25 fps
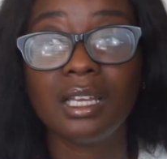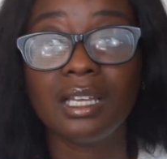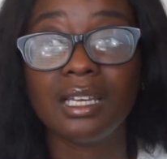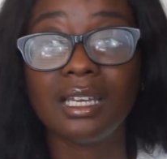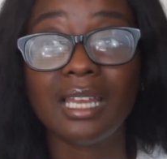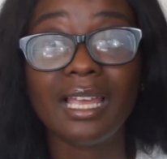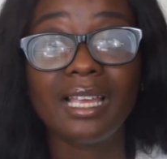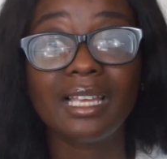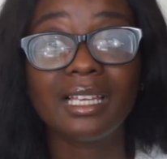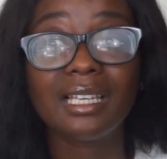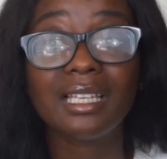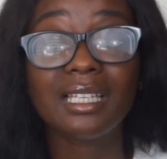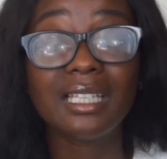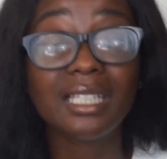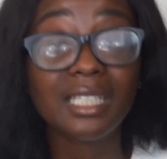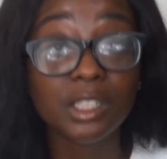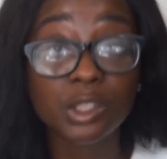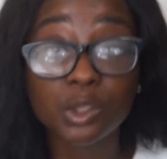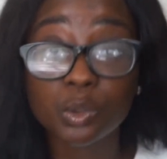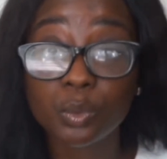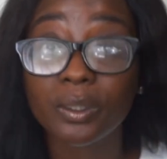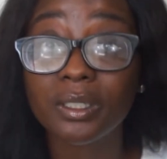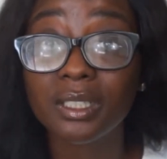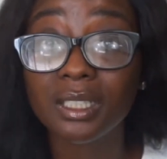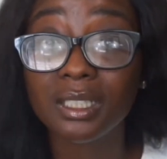Like in
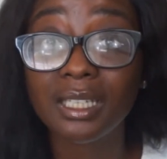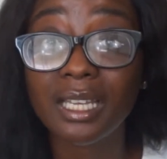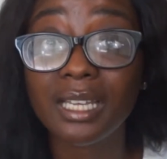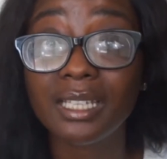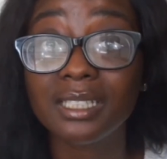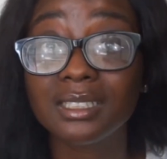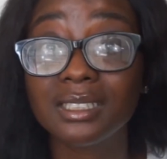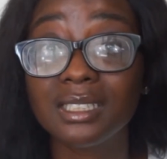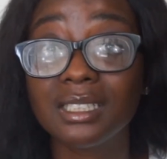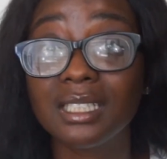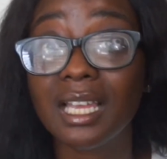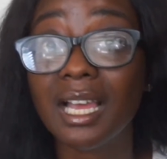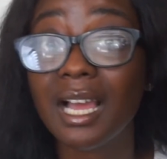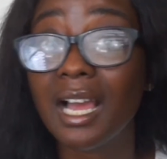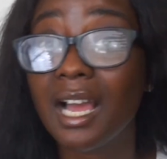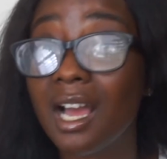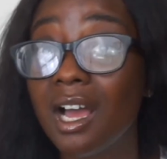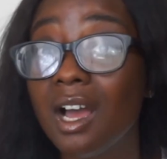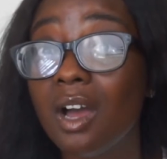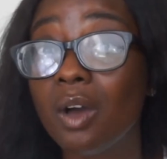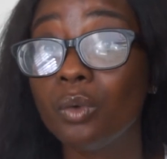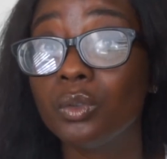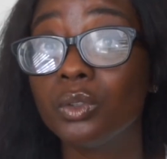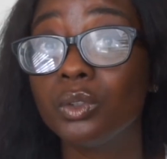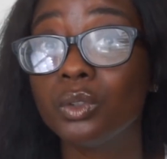2019,
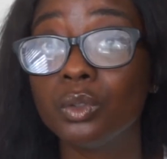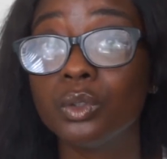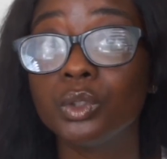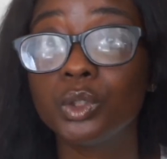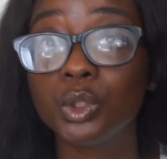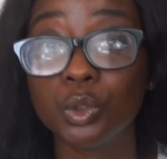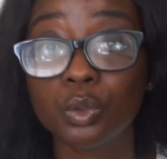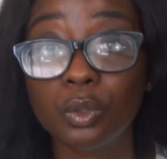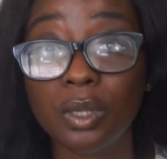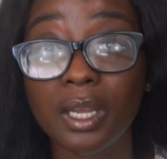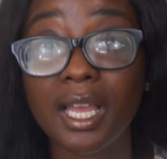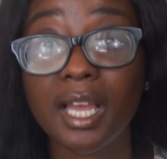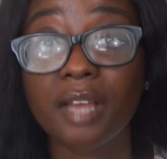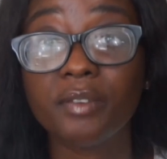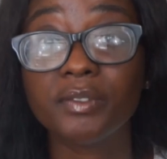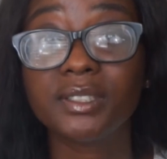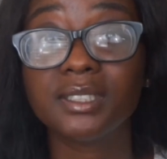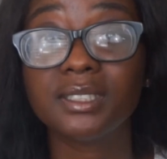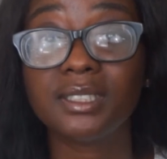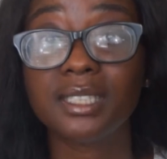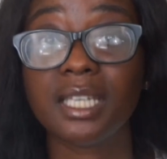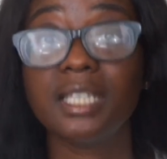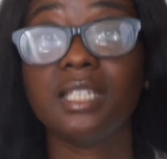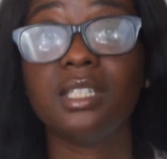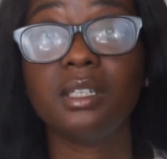how don't you have
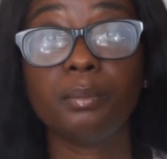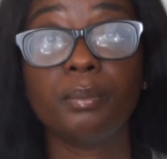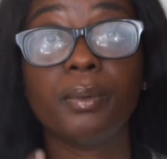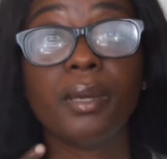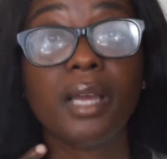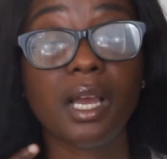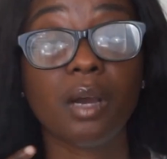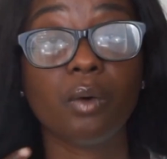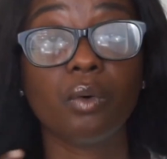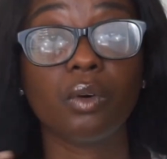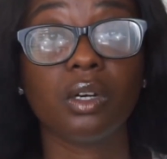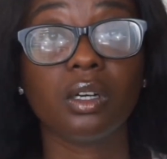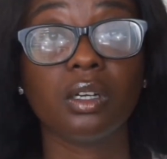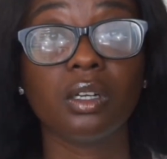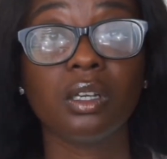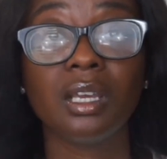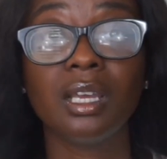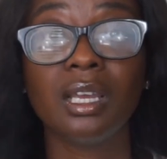steady power?